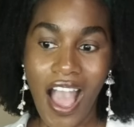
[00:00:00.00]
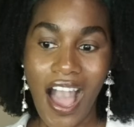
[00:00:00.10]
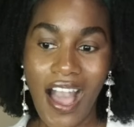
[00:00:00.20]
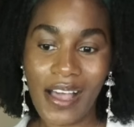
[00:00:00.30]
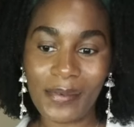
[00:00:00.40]

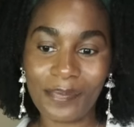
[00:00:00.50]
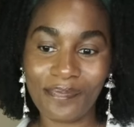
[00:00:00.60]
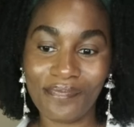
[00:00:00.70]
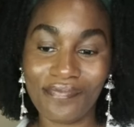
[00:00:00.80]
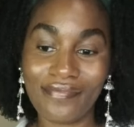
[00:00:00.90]

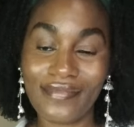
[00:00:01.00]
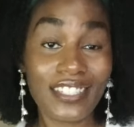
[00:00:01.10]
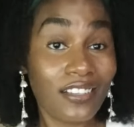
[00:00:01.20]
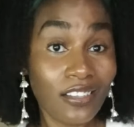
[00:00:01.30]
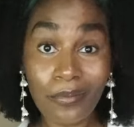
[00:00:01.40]
Um,
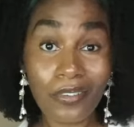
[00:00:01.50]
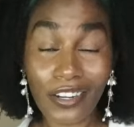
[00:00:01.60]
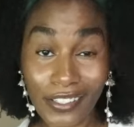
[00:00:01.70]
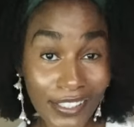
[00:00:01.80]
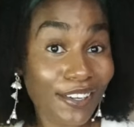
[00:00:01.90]
still
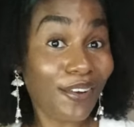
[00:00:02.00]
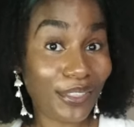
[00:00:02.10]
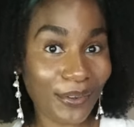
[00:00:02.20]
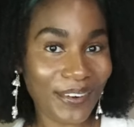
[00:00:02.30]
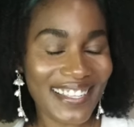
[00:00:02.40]
currently going
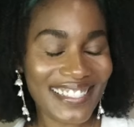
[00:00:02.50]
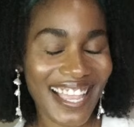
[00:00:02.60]
through it.